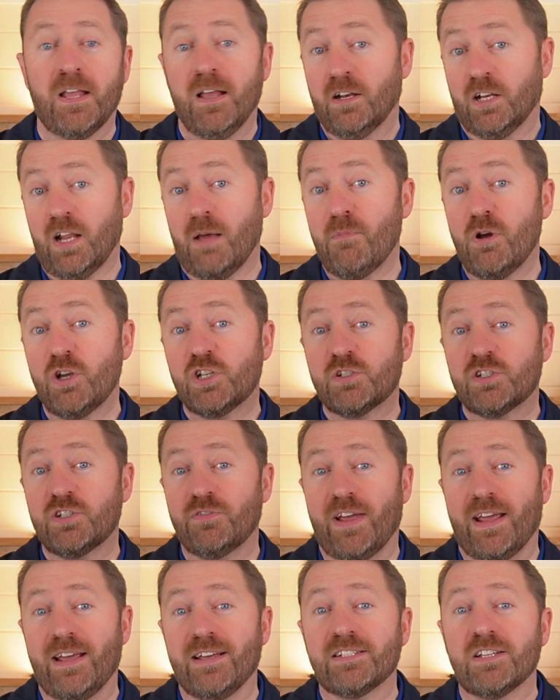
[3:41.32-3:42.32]
Like most
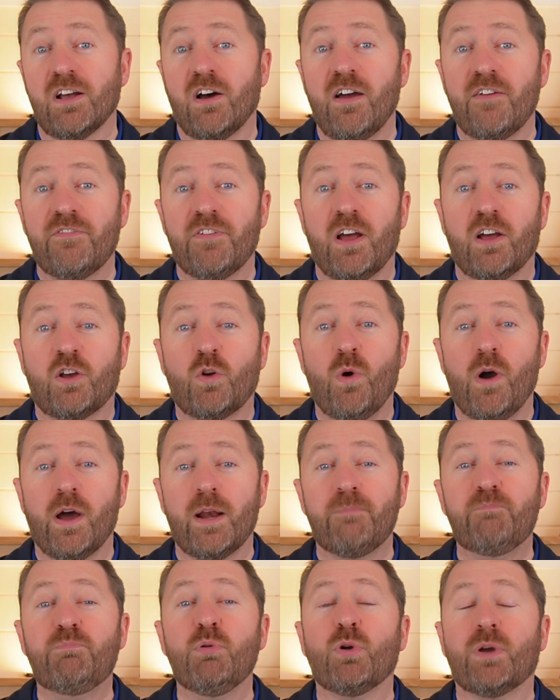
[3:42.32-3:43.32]
surveyors, I've acquired
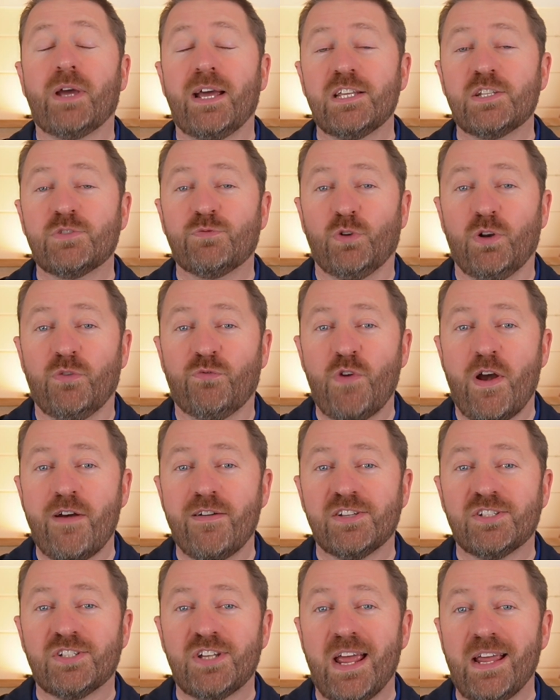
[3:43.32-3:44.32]
a bookcase full of
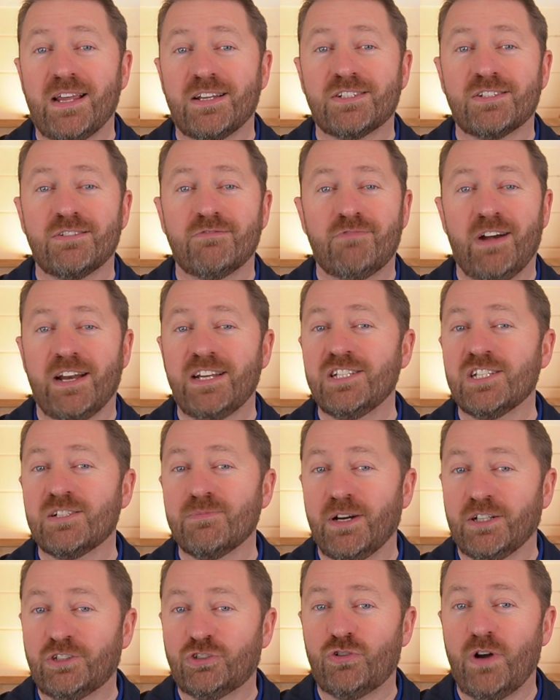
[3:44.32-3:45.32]
various texts relating to
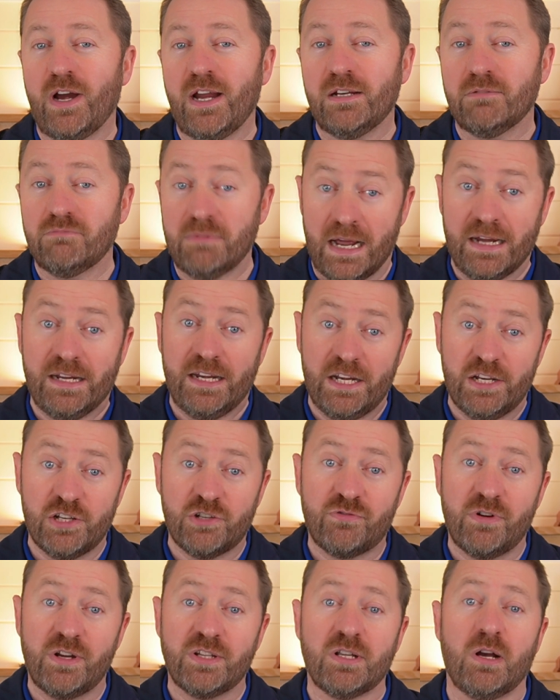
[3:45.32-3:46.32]
my trade and
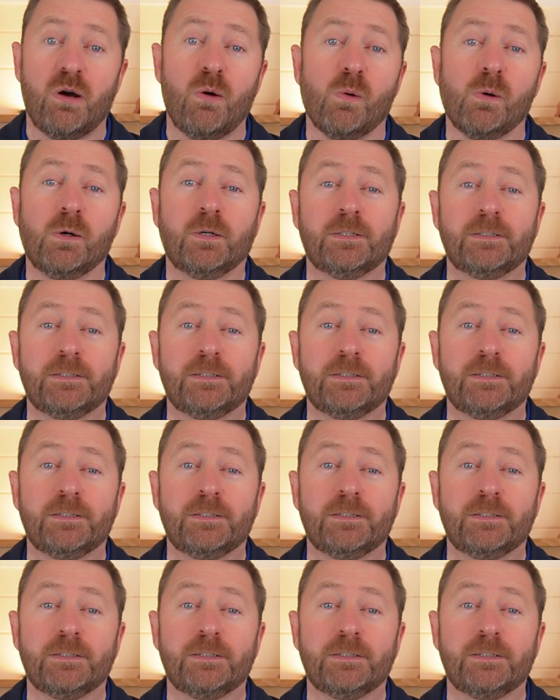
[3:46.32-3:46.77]
industry as a whole.